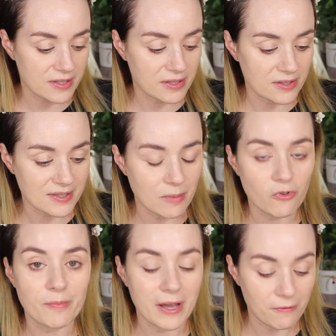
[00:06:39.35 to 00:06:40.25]
They're some
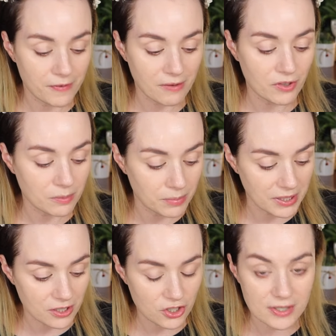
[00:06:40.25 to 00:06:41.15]
of my favorite
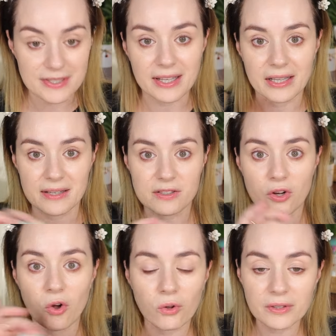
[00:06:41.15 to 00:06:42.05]
blushes. They last
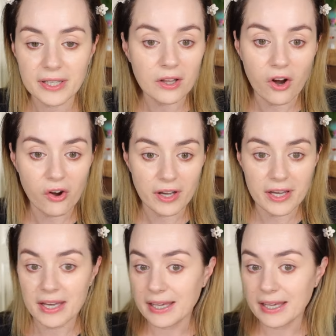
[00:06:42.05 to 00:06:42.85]
all day long.